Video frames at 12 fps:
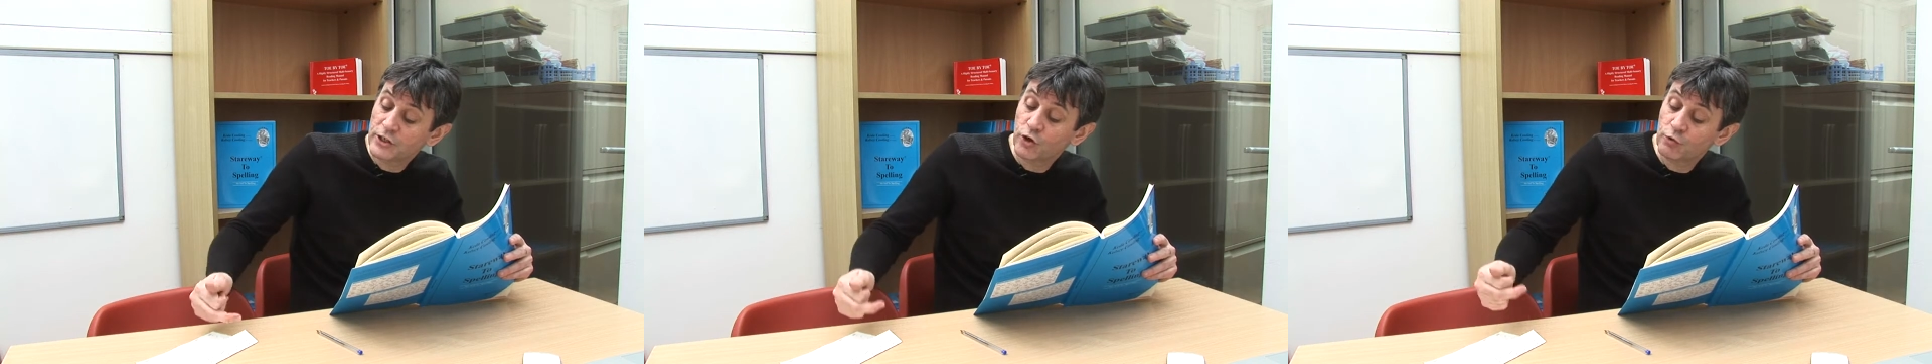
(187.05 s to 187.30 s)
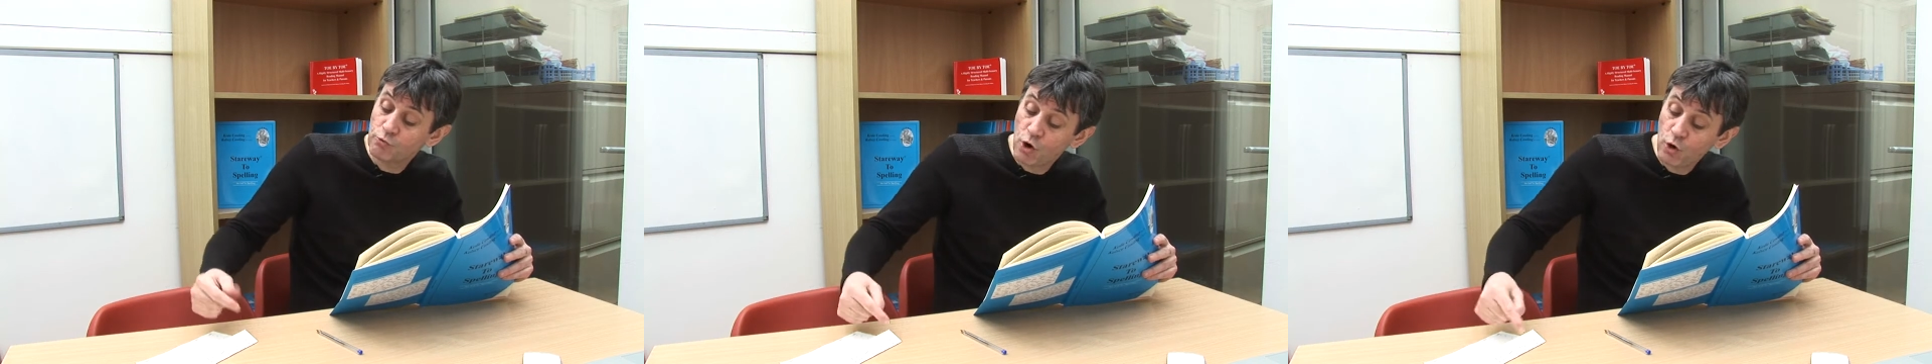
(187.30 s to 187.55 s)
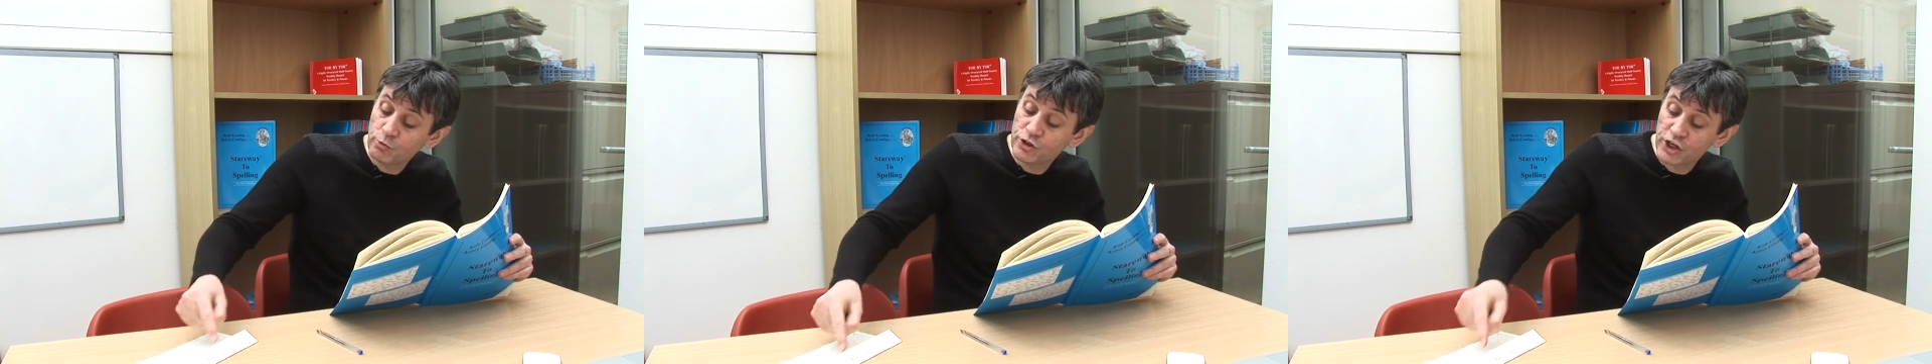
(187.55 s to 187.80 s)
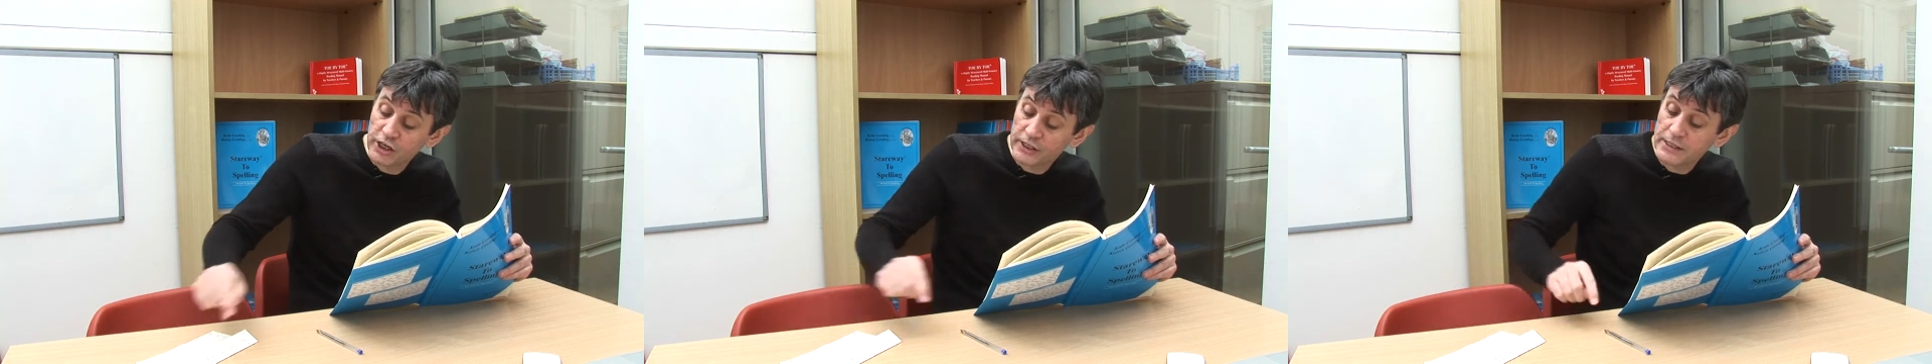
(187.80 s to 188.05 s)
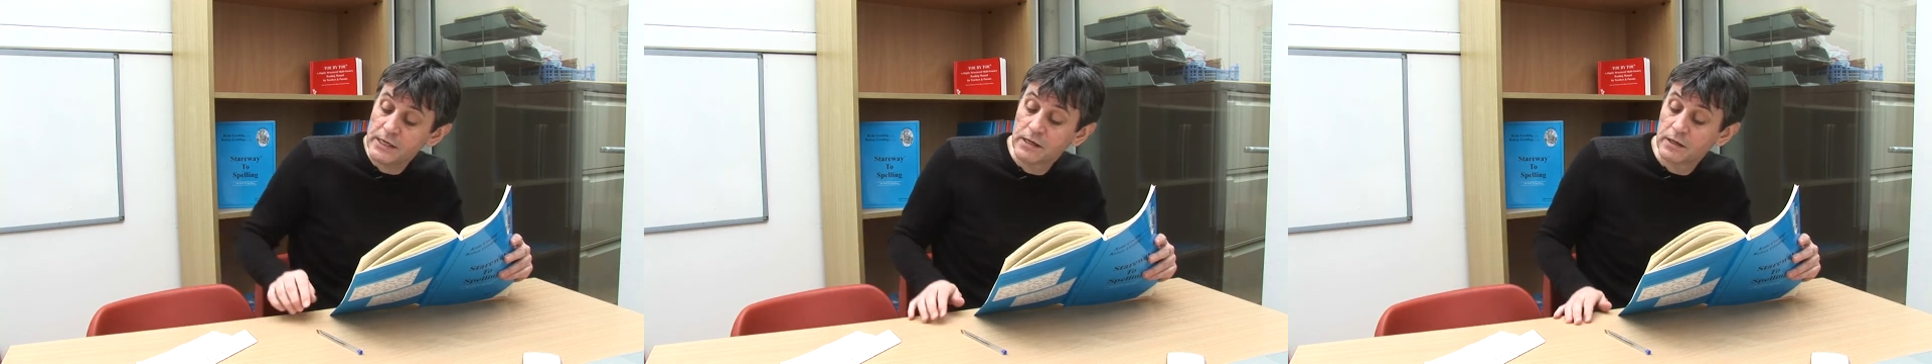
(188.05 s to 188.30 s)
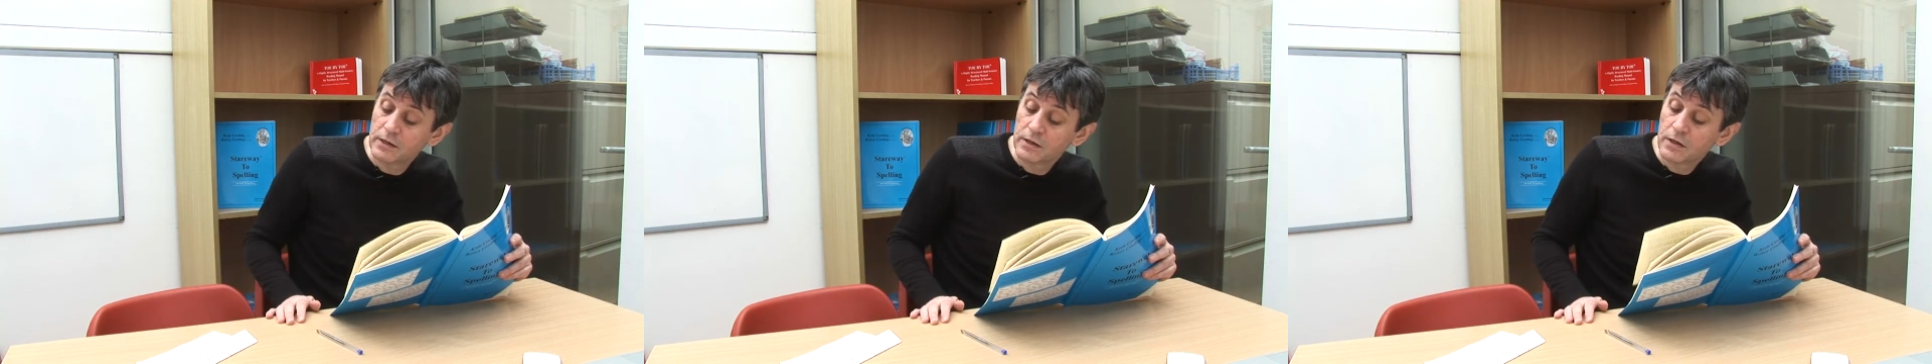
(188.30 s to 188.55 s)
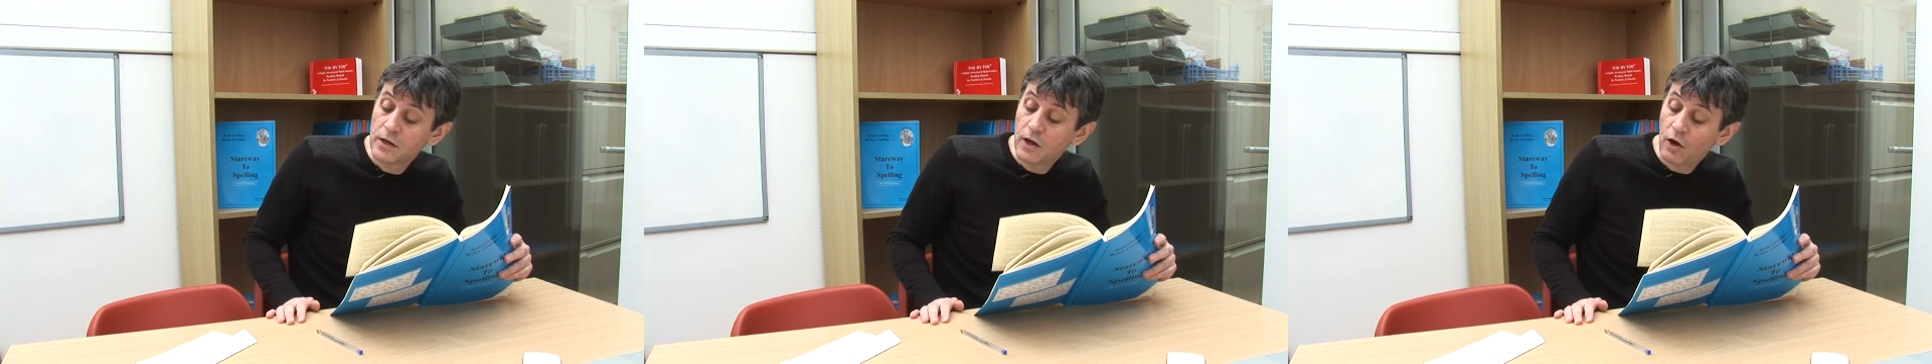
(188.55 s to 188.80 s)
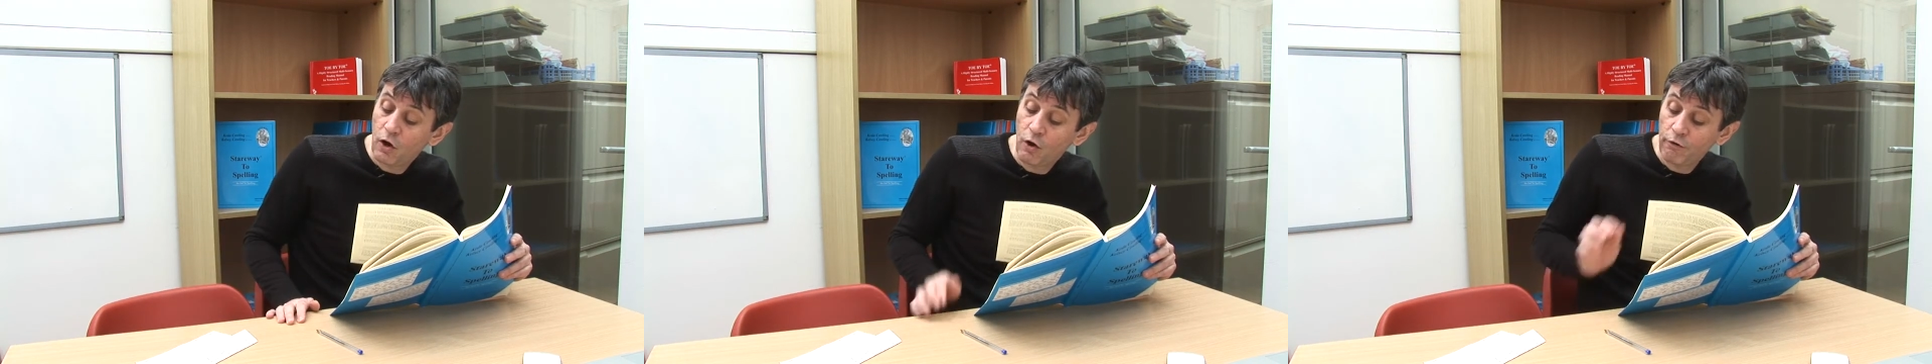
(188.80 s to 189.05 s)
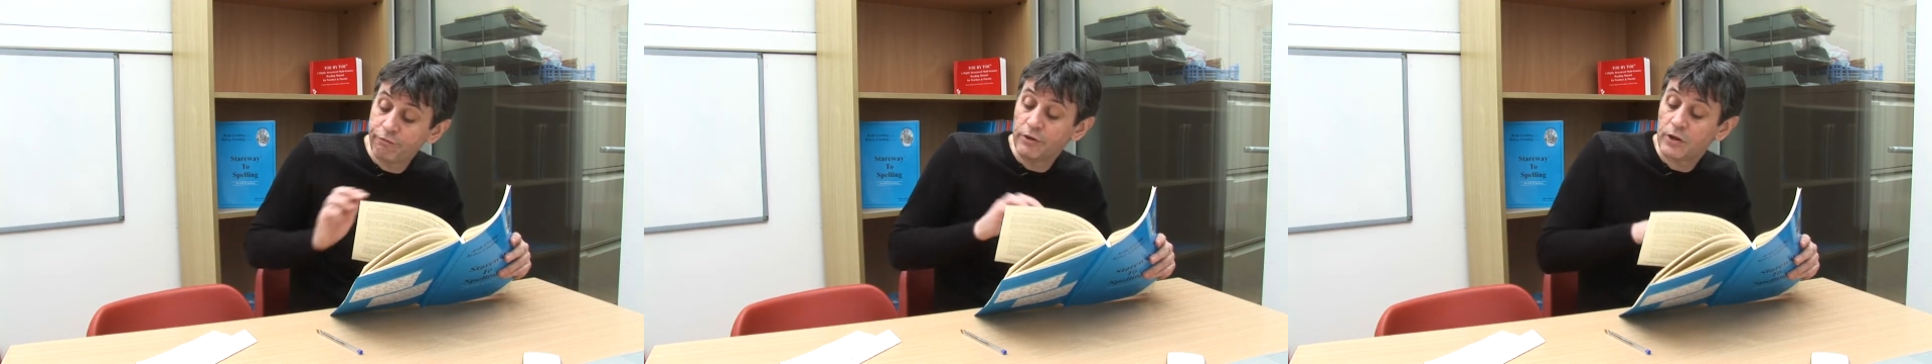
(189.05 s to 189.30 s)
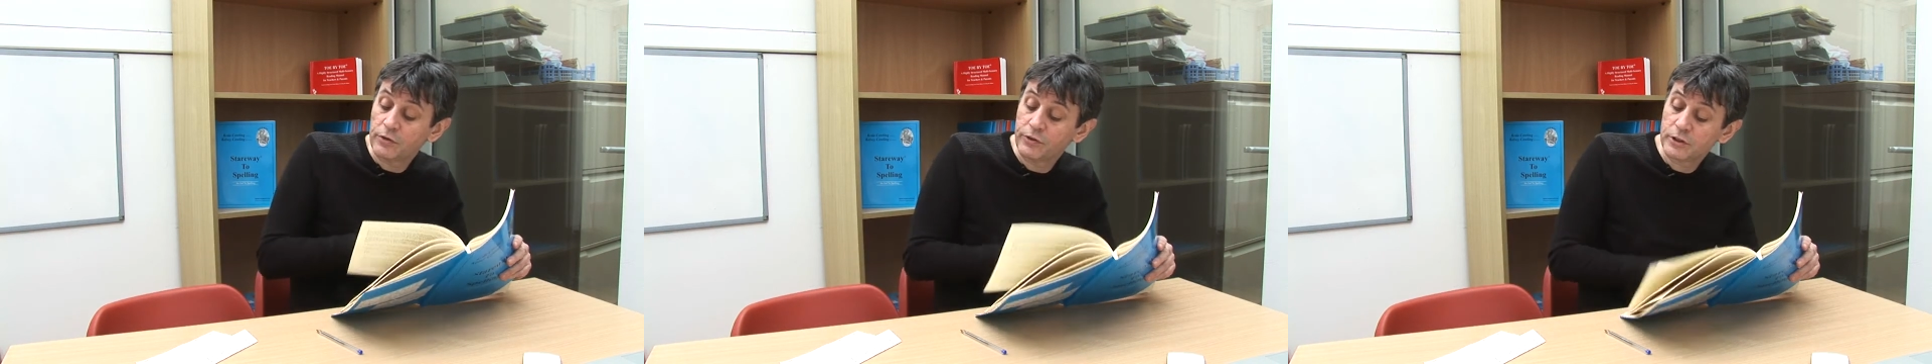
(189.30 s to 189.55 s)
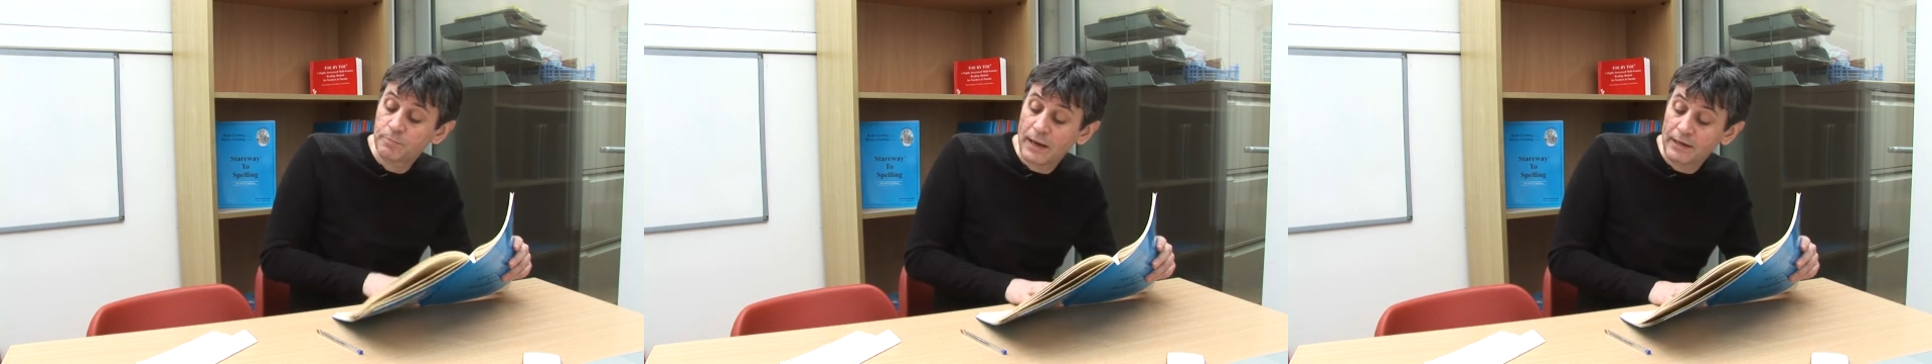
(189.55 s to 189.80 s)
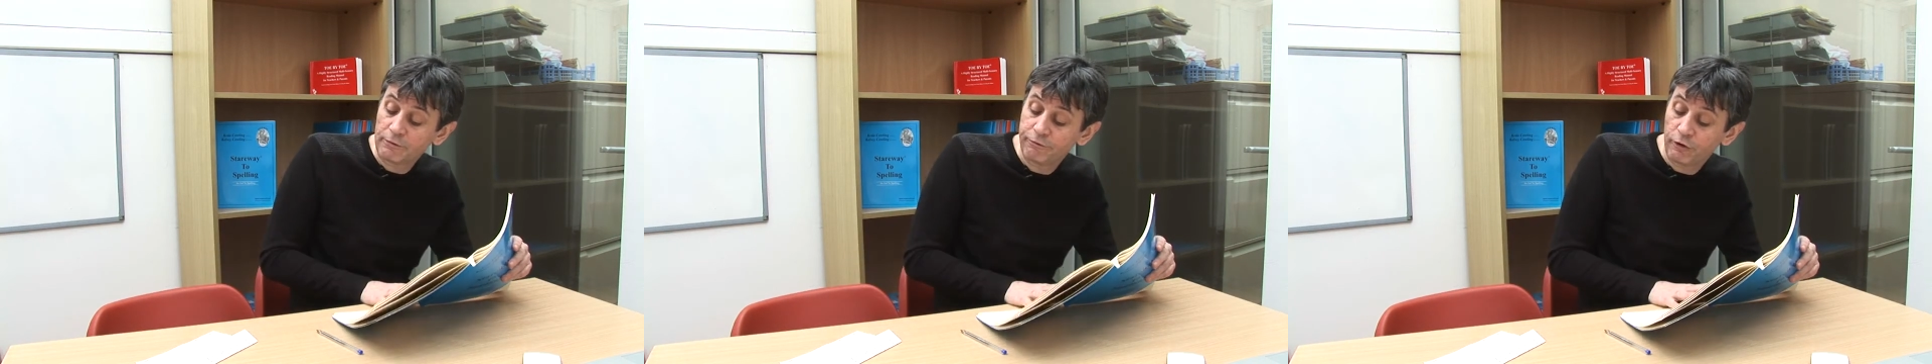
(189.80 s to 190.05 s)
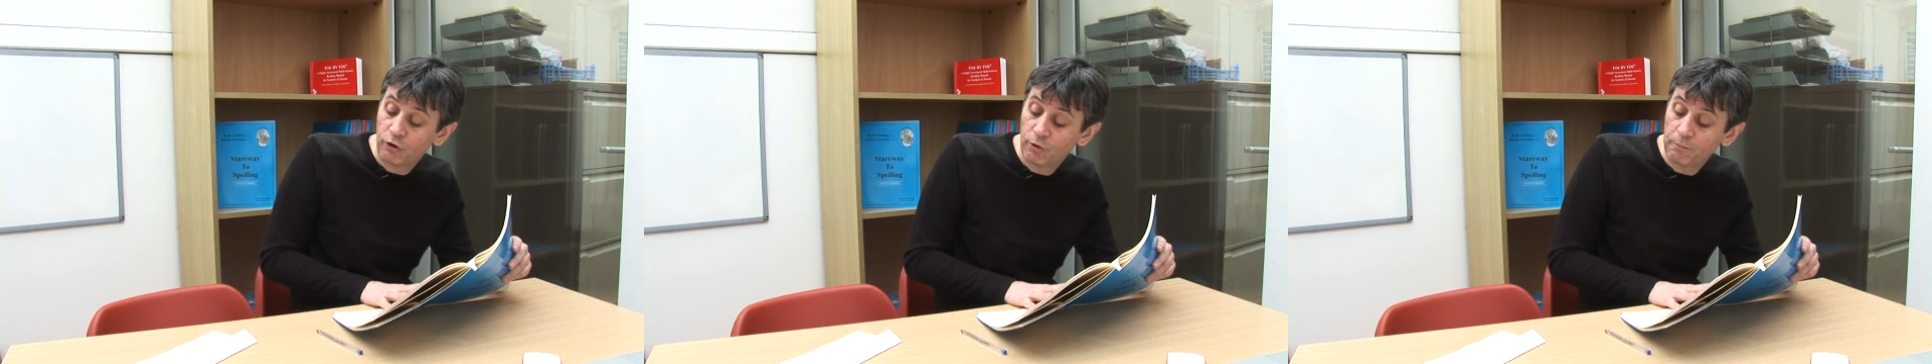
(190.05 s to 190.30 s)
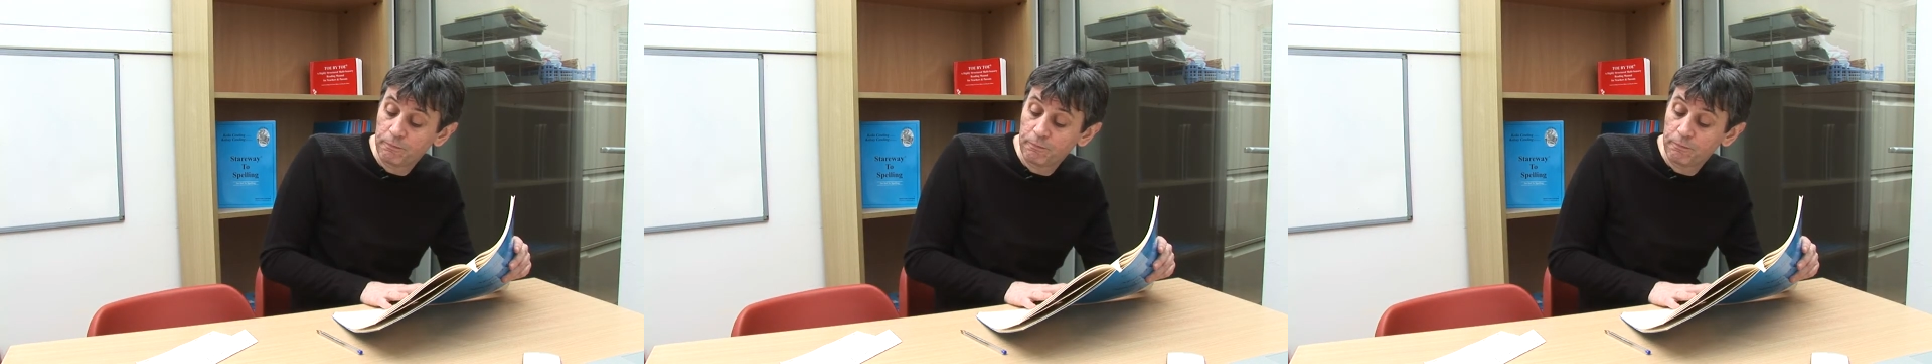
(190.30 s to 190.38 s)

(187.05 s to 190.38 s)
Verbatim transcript: on row G of the spelling form.